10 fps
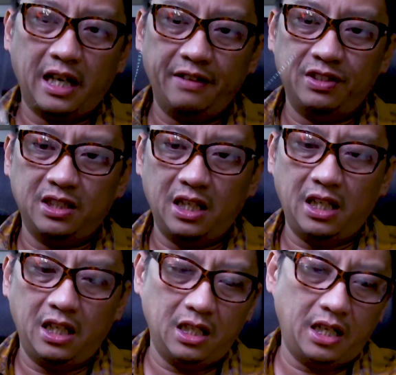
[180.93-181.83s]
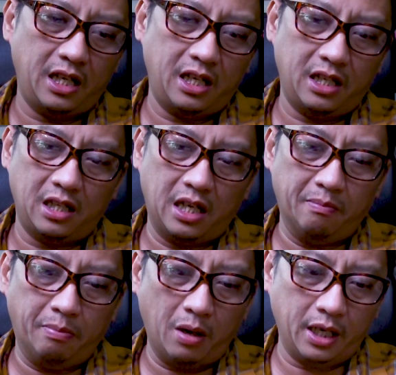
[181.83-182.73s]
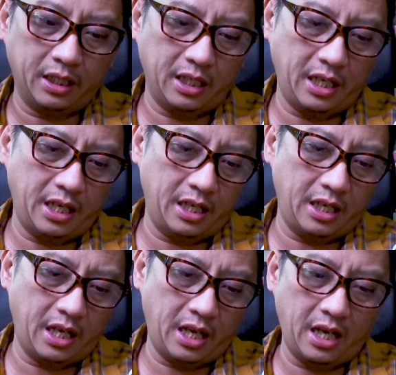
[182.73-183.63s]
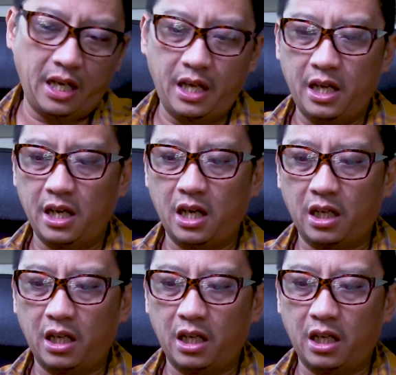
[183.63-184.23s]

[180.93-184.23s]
I've seen and bought in a